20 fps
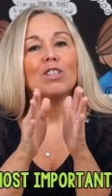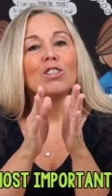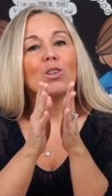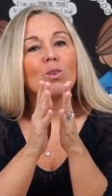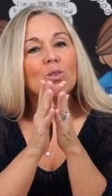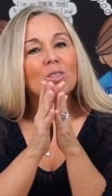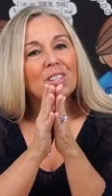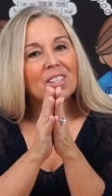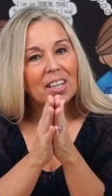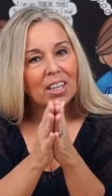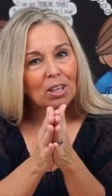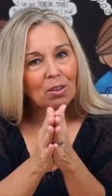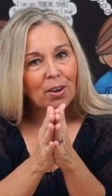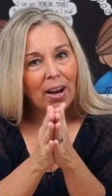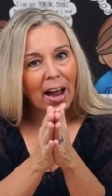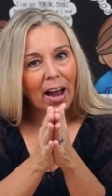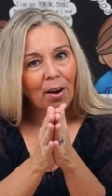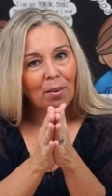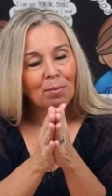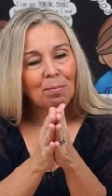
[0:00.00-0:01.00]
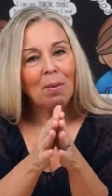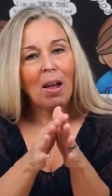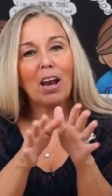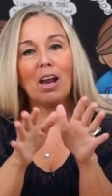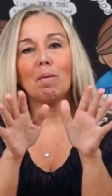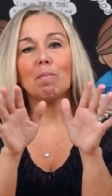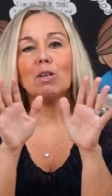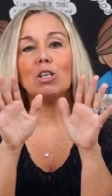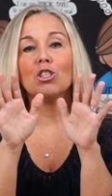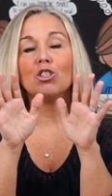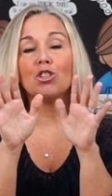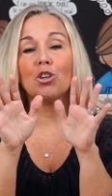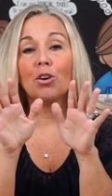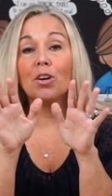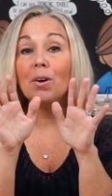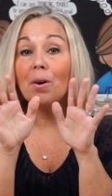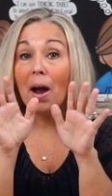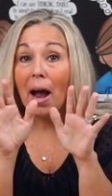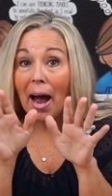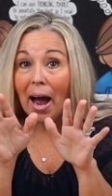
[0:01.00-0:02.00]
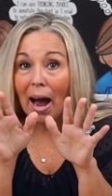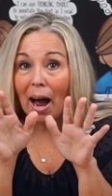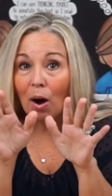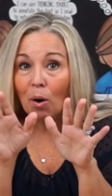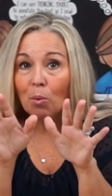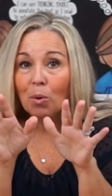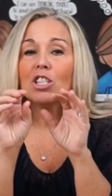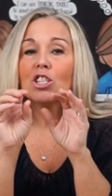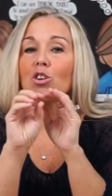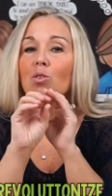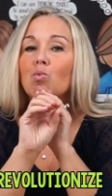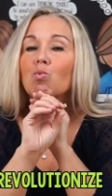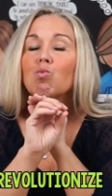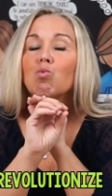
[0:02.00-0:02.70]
So stick around and I'm going to show you how to